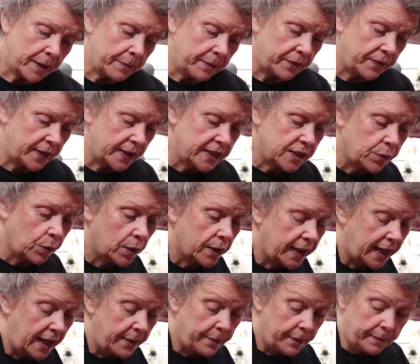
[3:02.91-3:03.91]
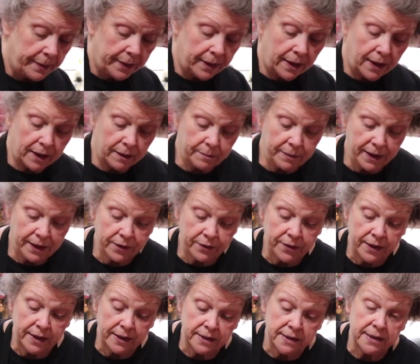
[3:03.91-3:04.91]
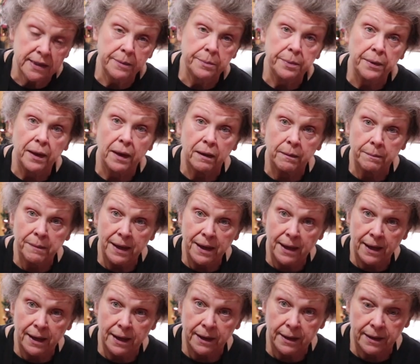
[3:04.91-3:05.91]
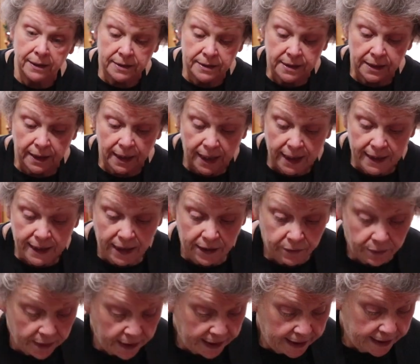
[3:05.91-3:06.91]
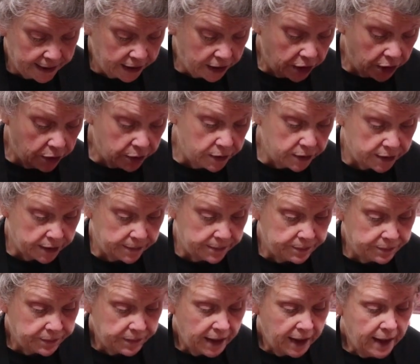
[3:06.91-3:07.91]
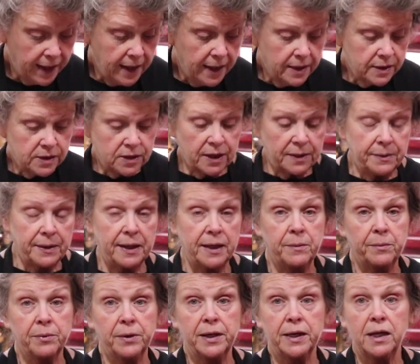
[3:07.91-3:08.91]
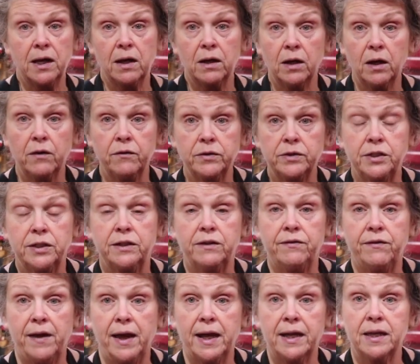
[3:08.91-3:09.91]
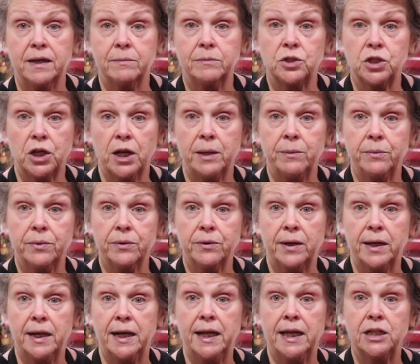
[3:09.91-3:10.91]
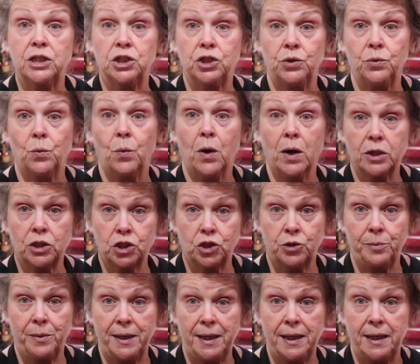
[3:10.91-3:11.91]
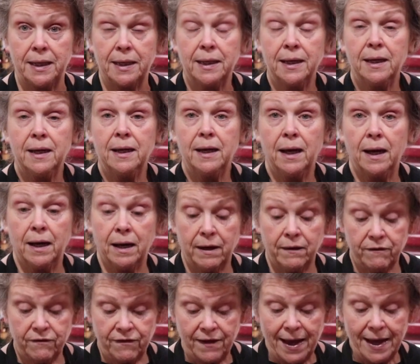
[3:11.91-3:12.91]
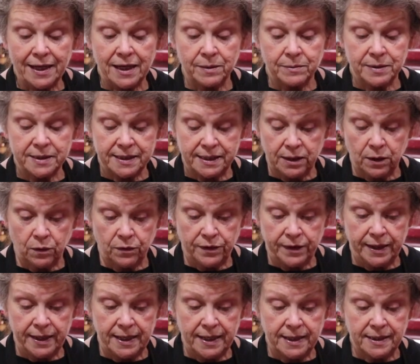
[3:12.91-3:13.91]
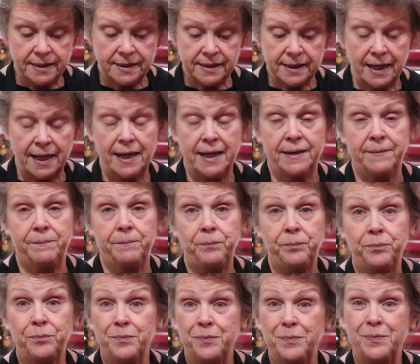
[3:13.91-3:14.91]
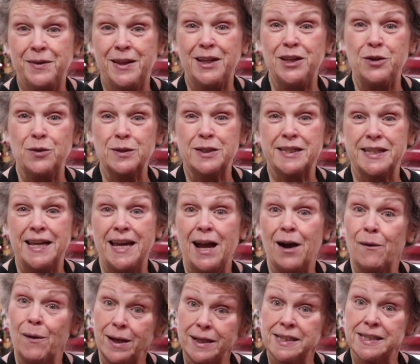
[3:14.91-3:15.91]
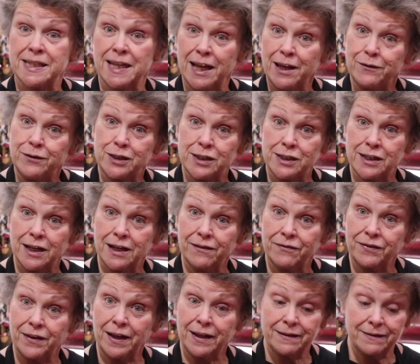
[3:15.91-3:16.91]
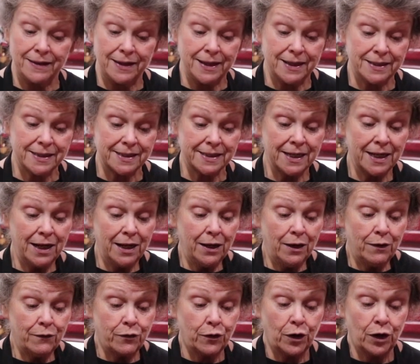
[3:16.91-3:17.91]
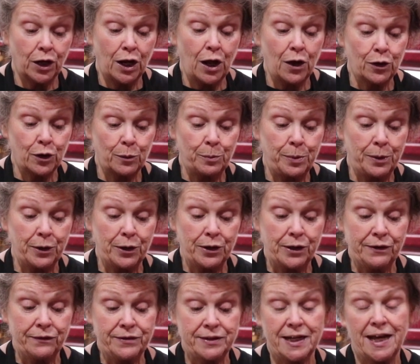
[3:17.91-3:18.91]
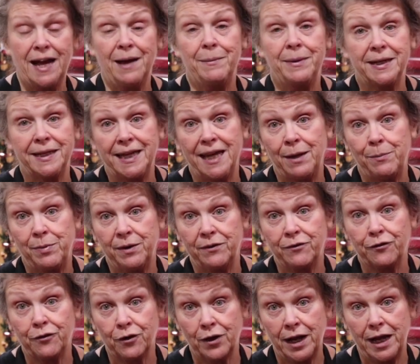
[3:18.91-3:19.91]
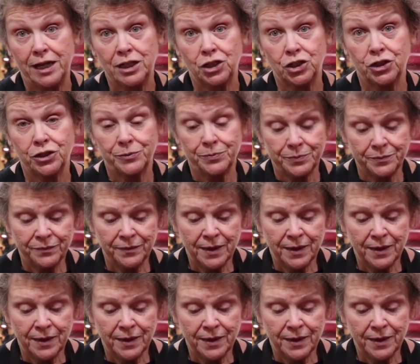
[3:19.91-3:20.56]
But this will keep them a lot better than a Ziploc bag until I get ready to use them. So I'm going to bring y'all over to the vacuum chamber and let you watch me uh, vacuum seal these and then you'll see how I save stuff like this for a longer period of time and keep it fresh.